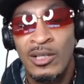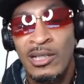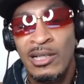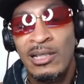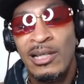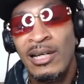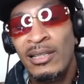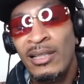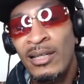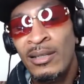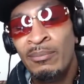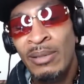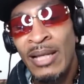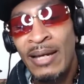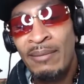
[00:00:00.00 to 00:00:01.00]
They like let
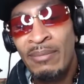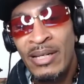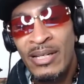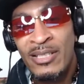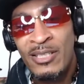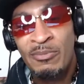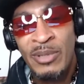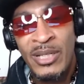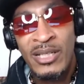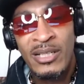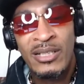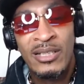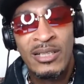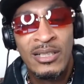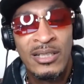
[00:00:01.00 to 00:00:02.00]
a black man
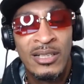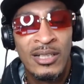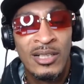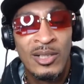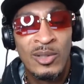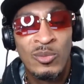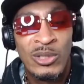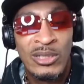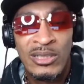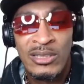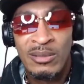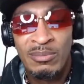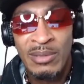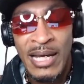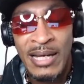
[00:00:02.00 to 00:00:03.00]
speak. What
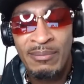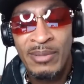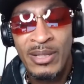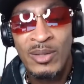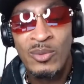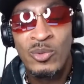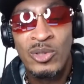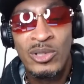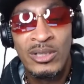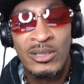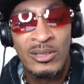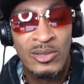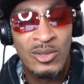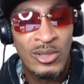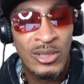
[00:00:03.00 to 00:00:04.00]
does a black man want
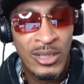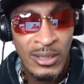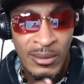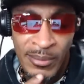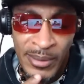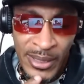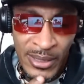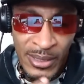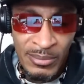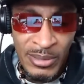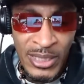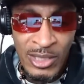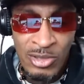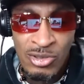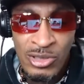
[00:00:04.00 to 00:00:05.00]
and all that. It'd
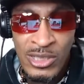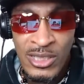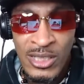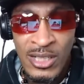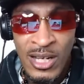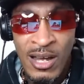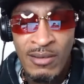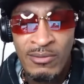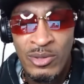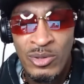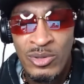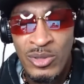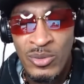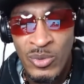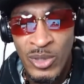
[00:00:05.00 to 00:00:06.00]
be interesting
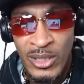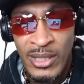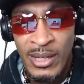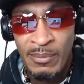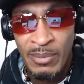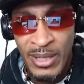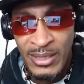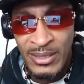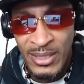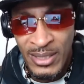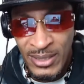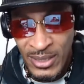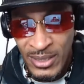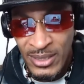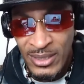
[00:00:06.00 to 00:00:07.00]
convos and whatnot. But I
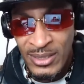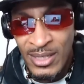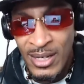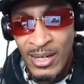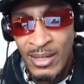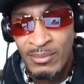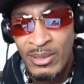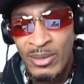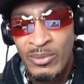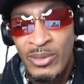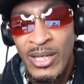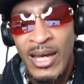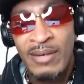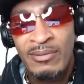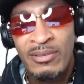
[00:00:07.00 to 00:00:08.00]
think that it's time that
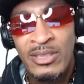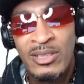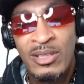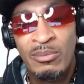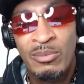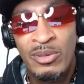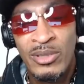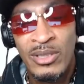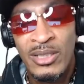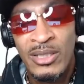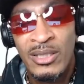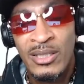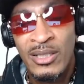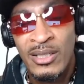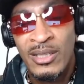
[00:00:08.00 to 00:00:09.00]
we have this
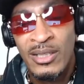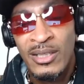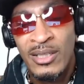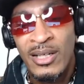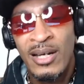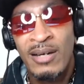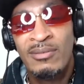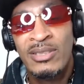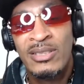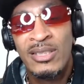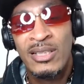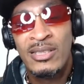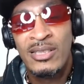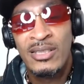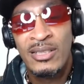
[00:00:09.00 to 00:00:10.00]
community
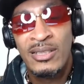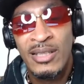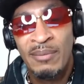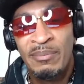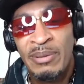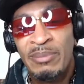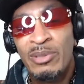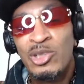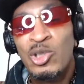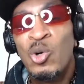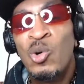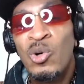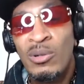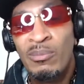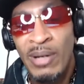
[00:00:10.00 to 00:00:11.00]
conversation and be
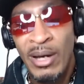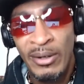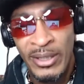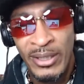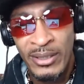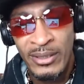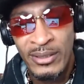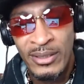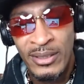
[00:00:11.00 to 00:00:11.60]
mature about it.